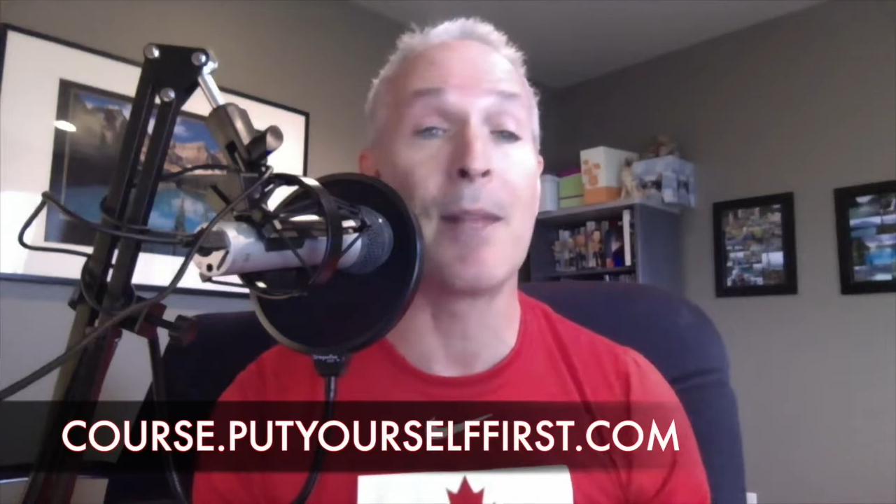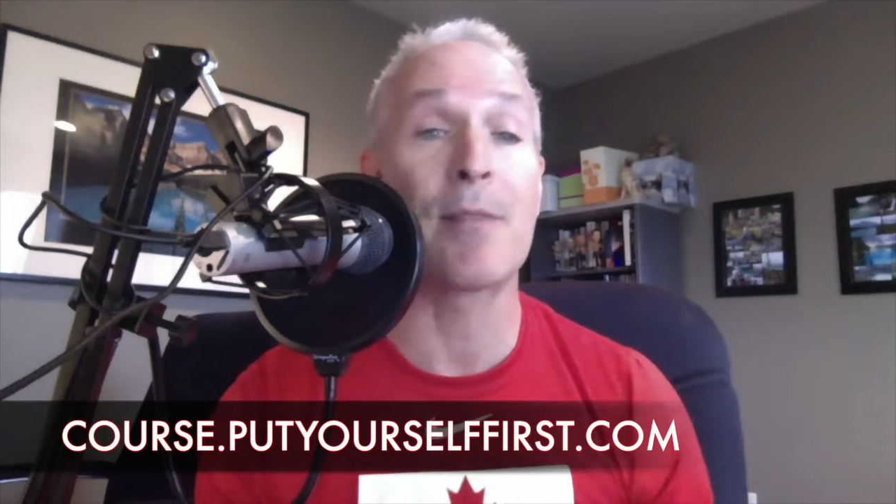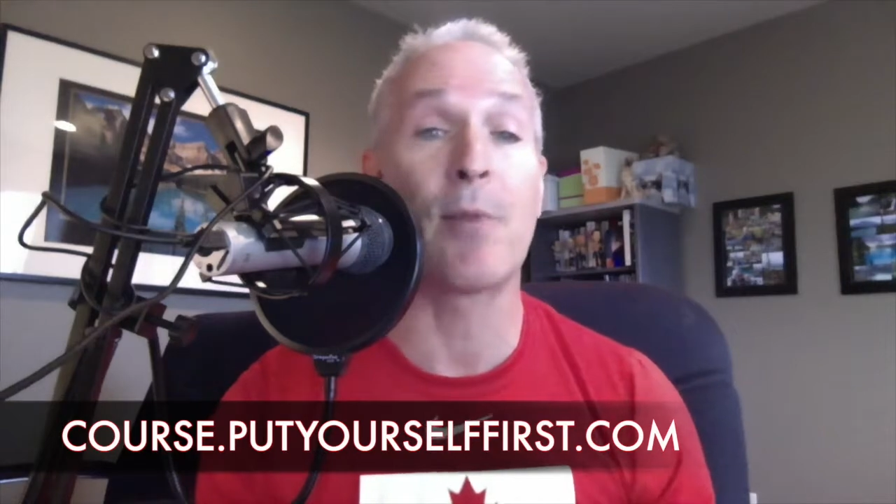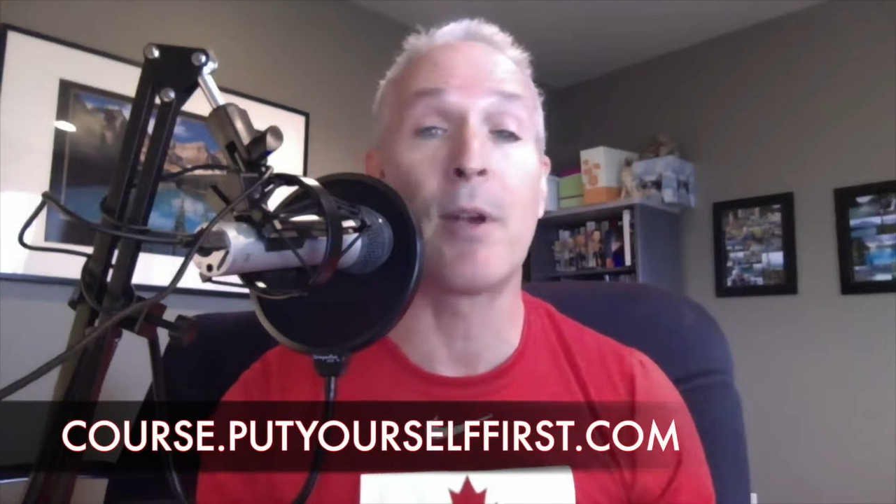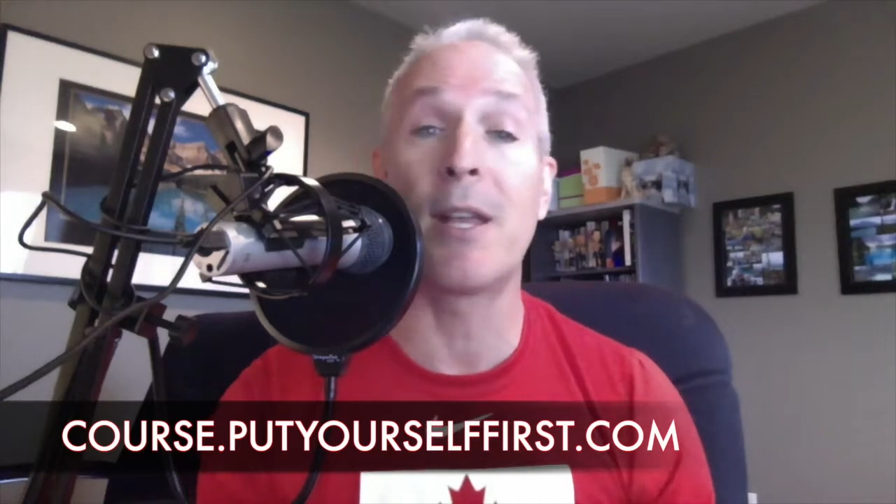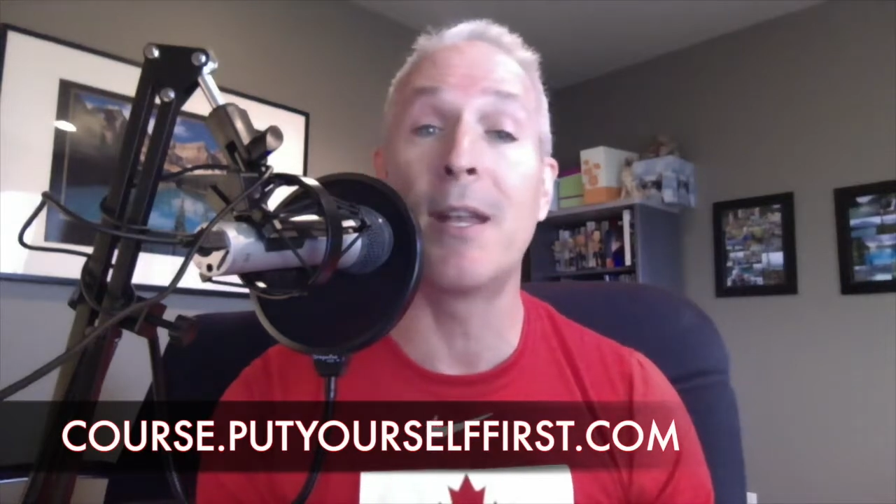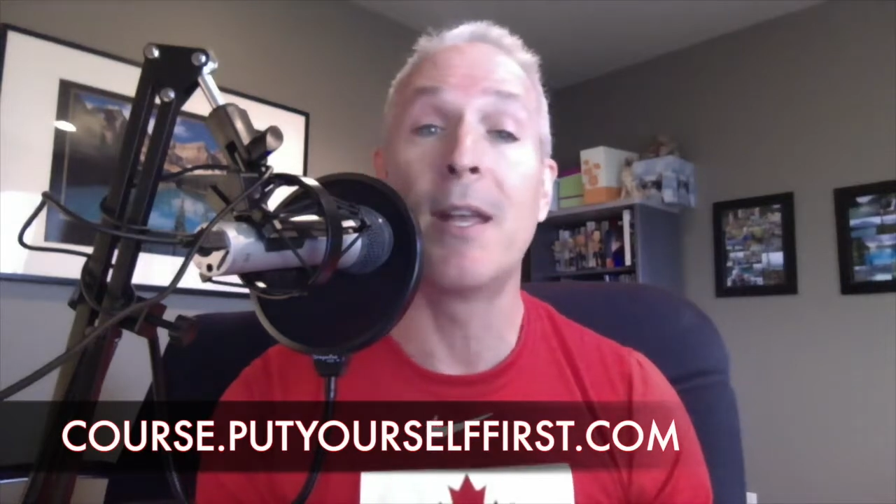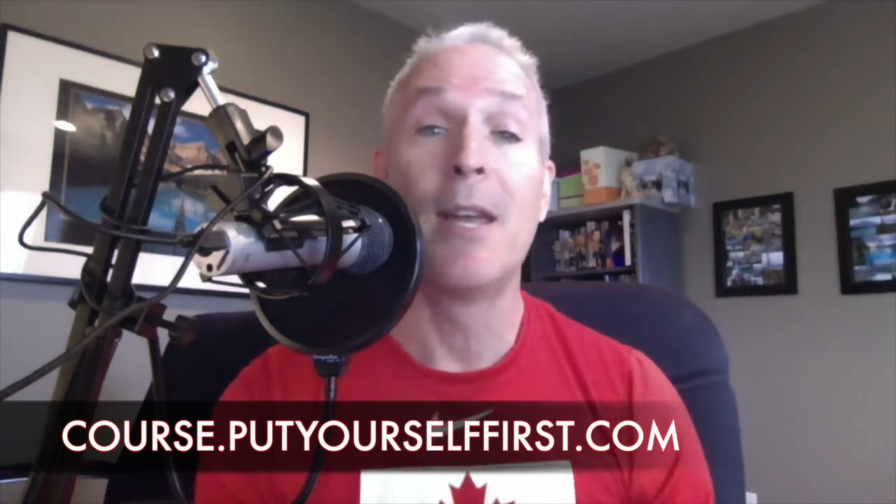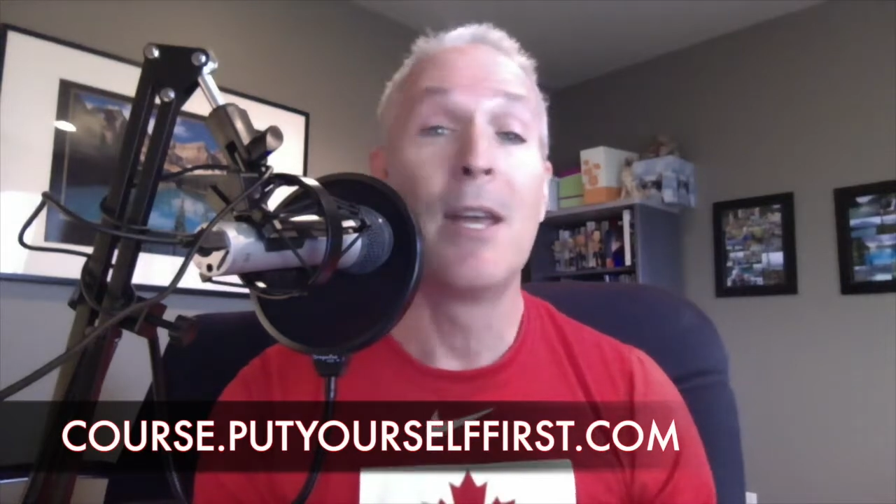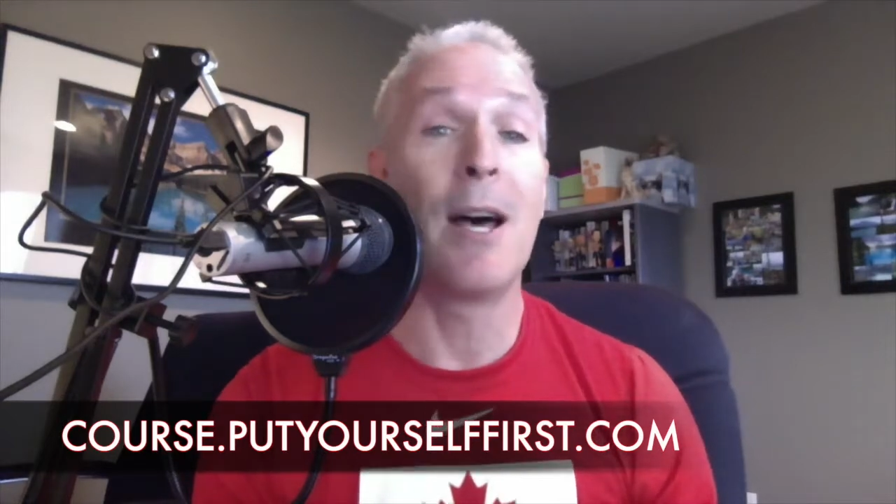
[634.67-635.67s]
That's where you can
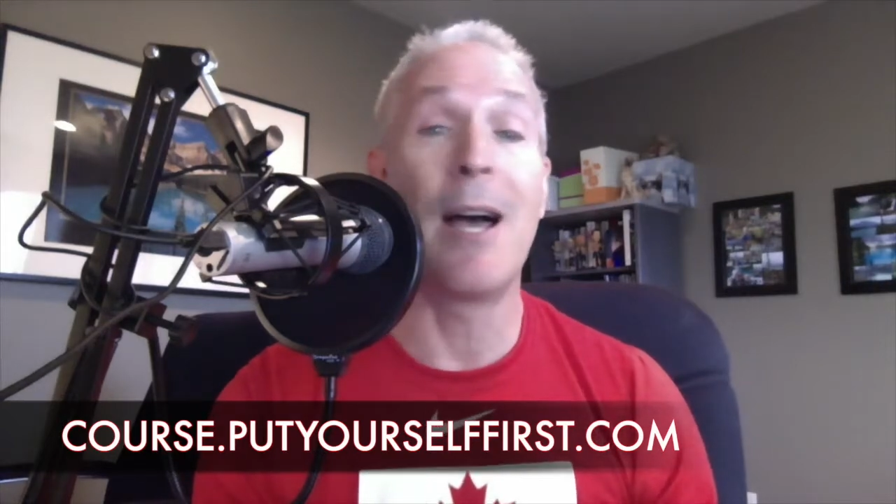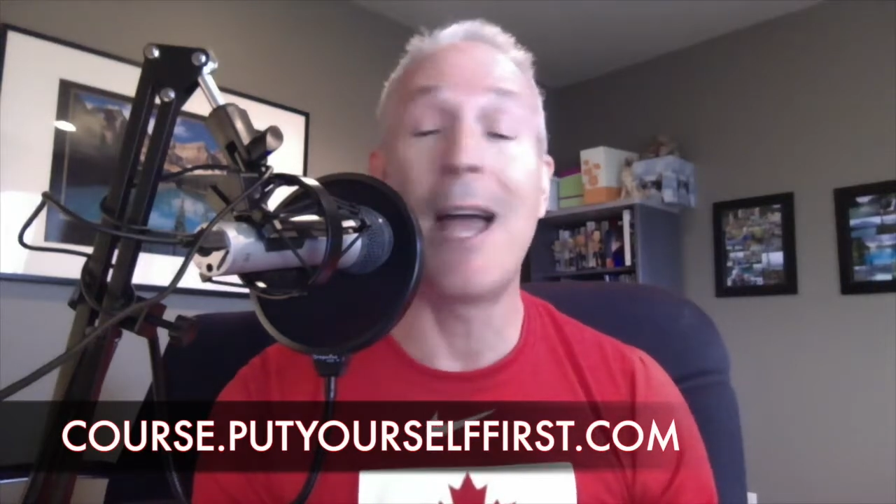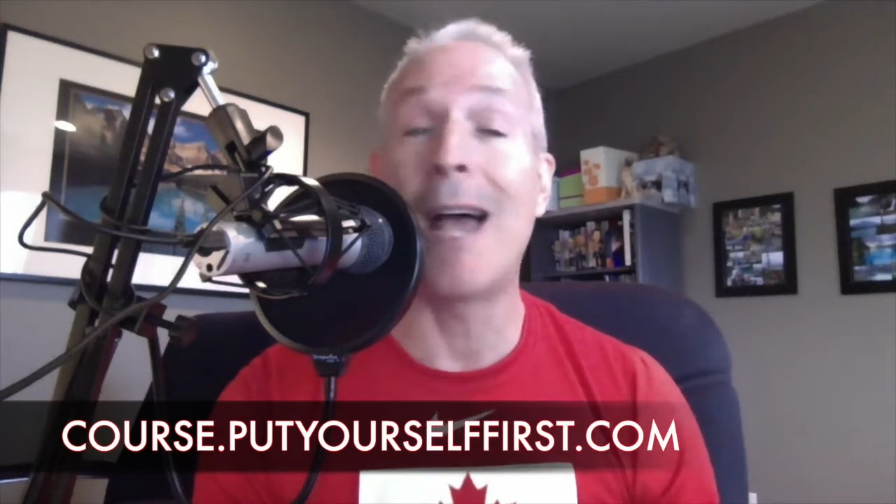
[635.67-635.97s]
uh,